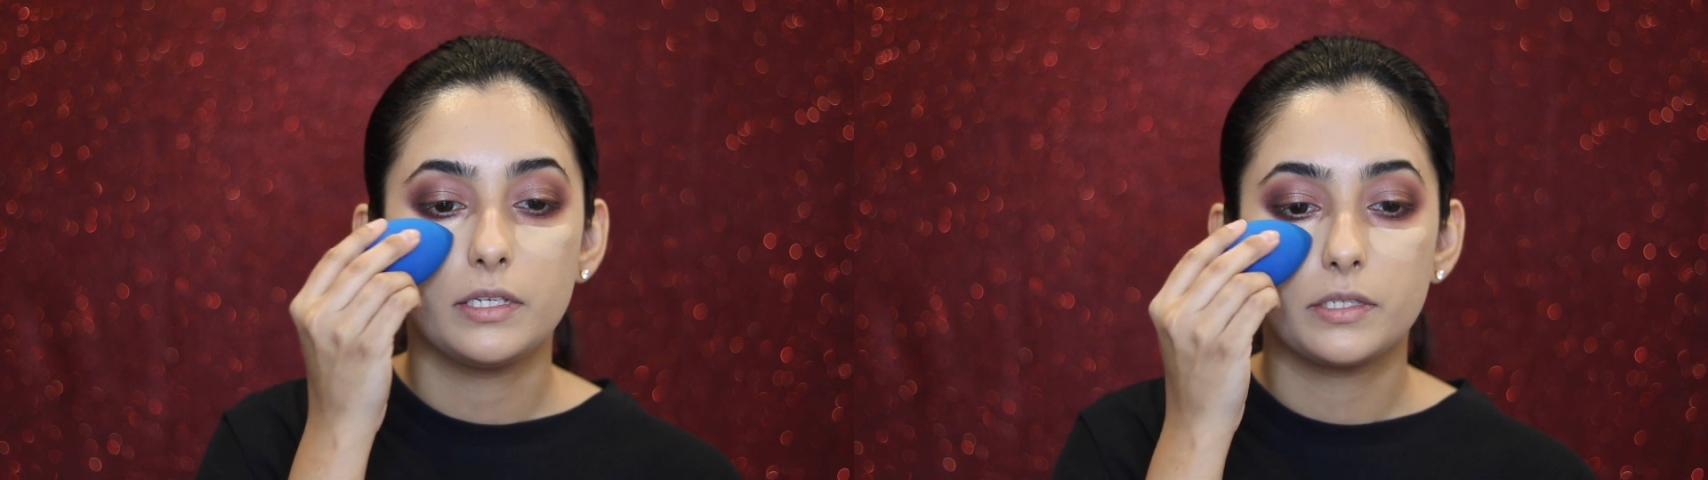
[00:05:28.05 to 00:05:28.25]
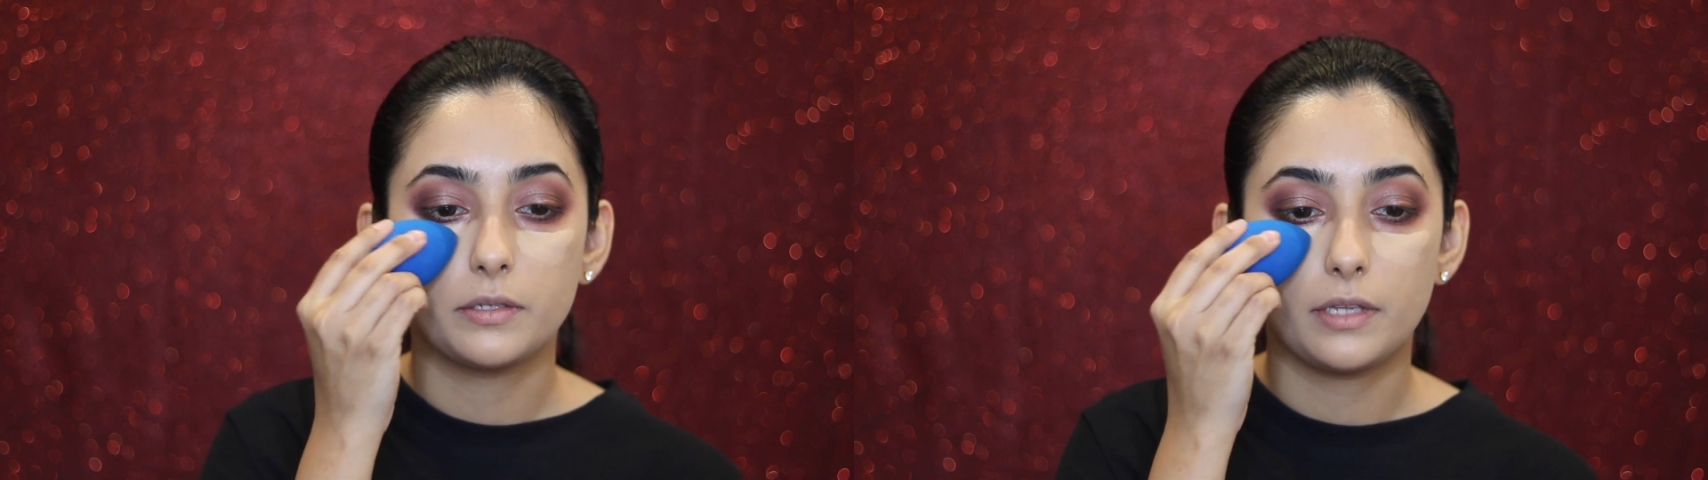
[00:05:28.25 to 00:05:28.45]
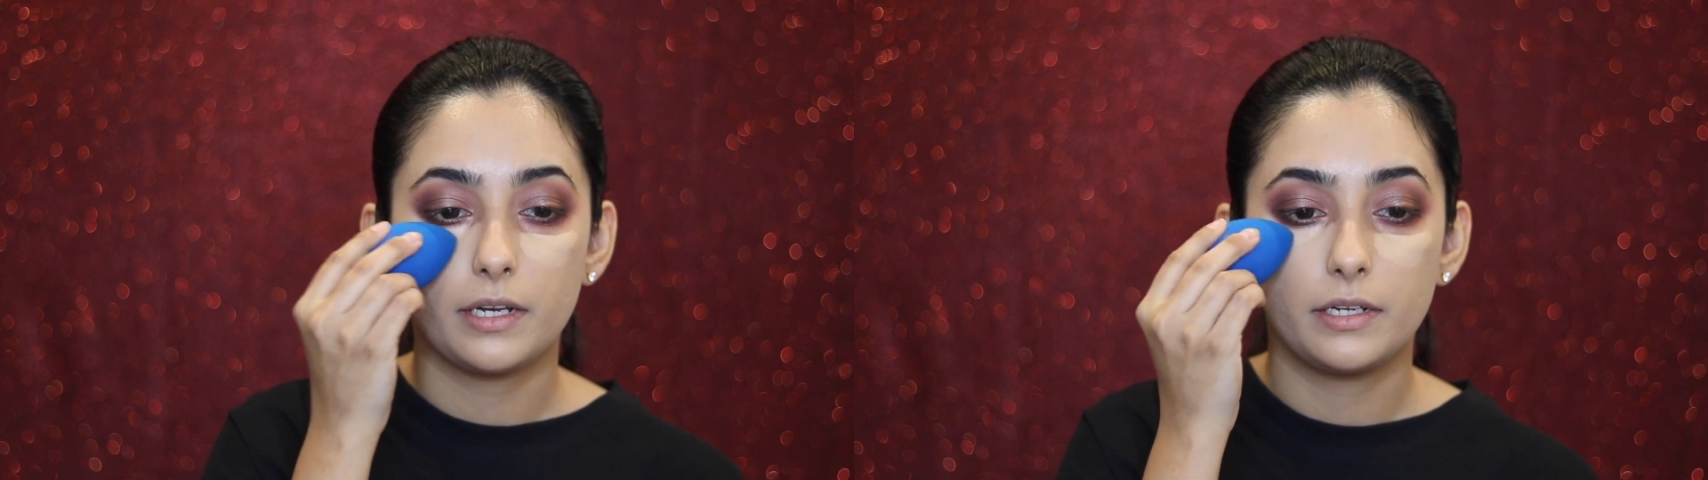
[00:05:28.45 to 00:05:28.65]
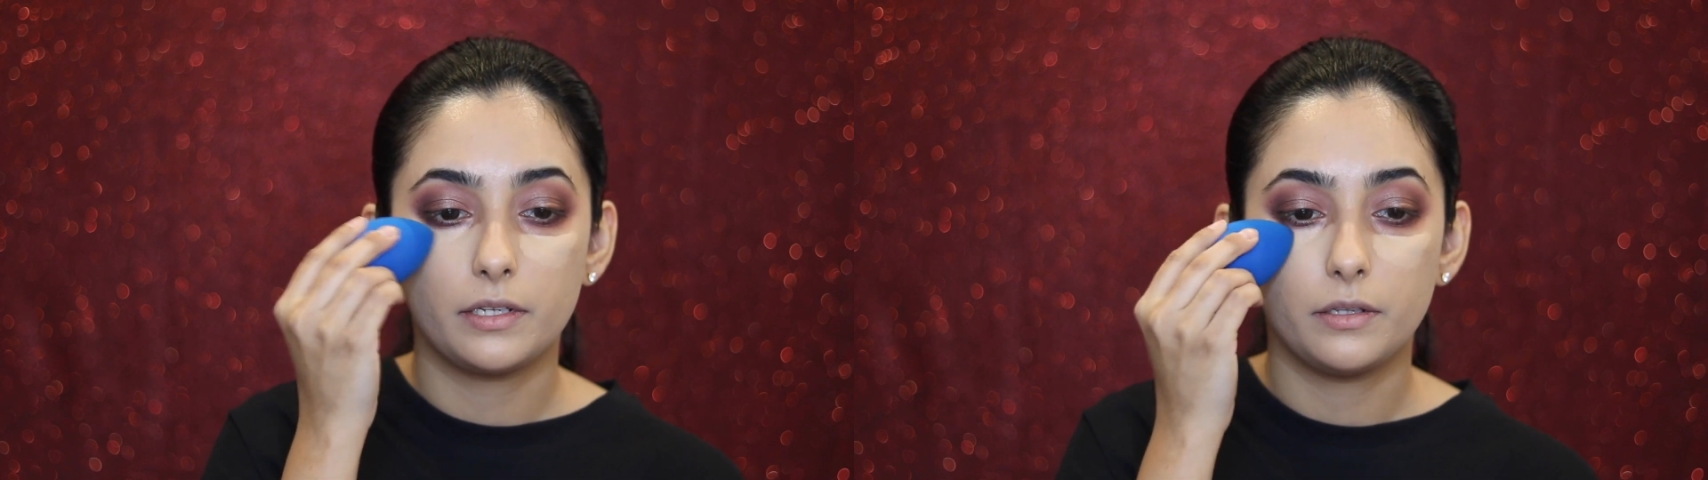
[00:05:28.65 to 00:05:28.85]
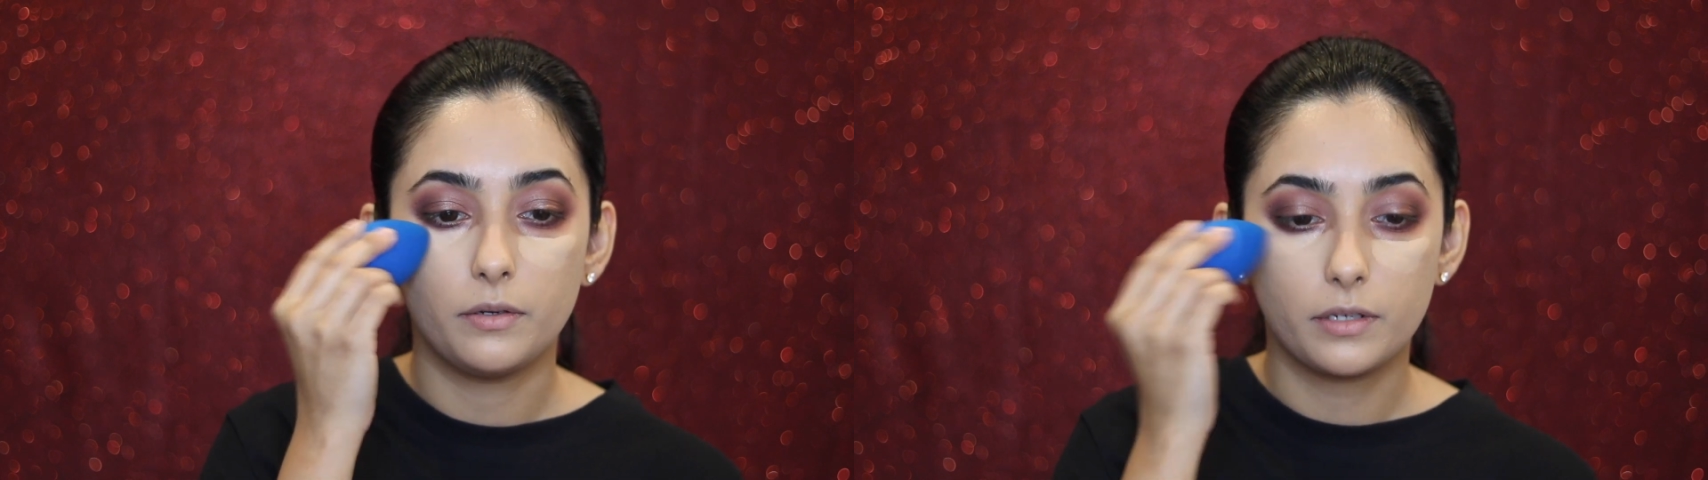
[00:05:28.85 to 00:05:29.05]
so that
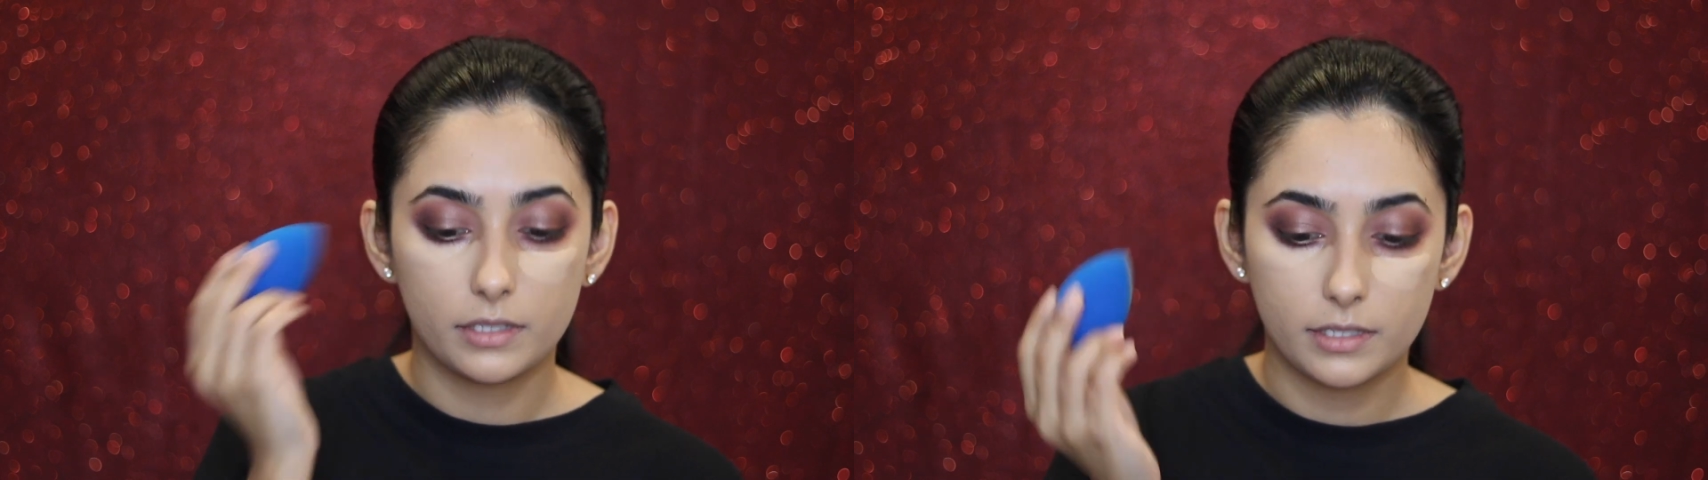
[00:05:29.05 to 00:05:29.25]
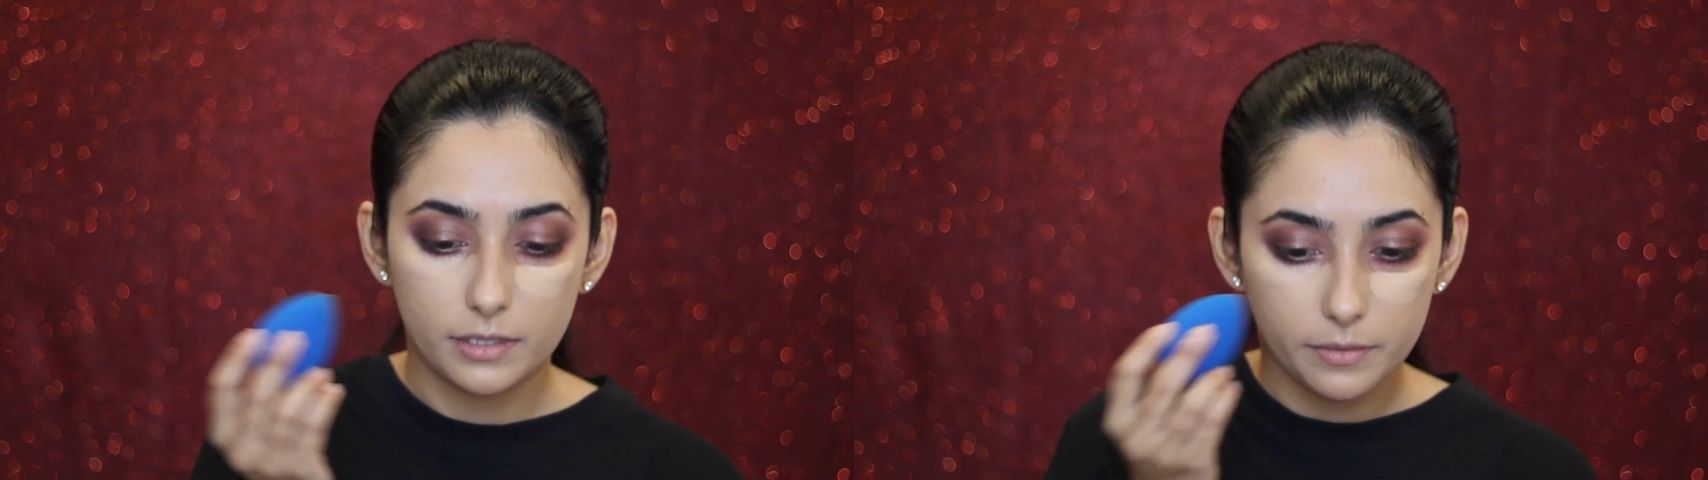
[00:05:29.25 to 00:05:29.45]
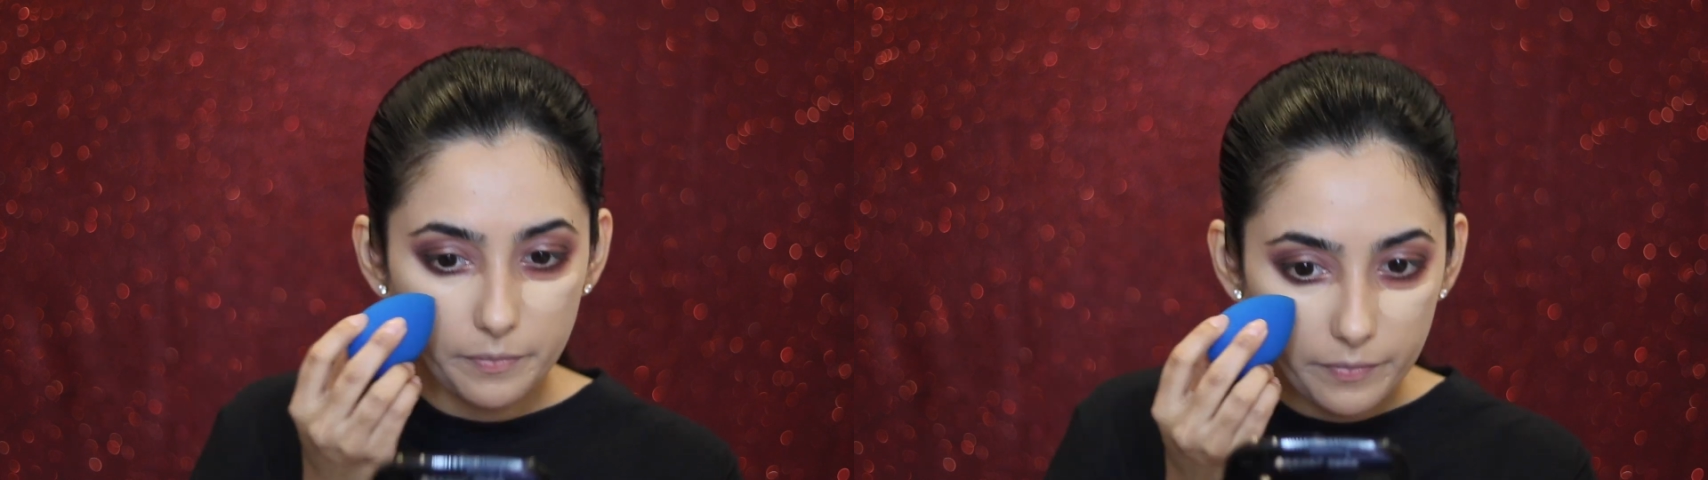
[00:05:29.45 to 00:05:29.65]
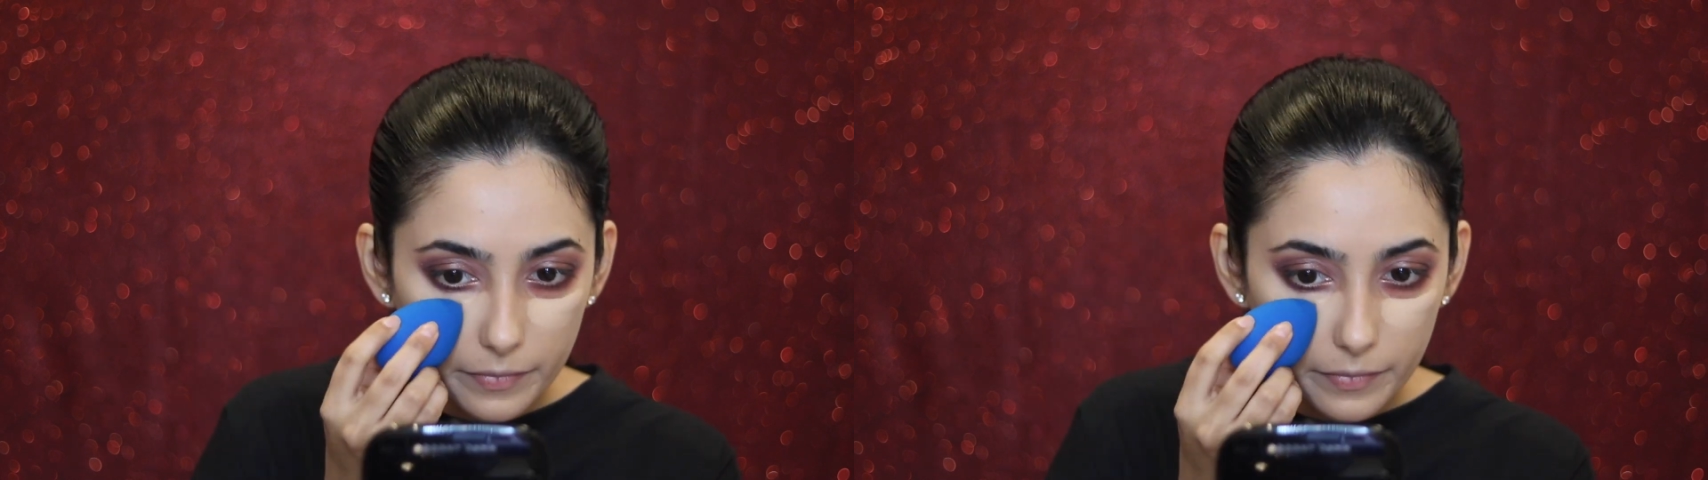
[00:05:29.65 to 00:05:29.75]
it looks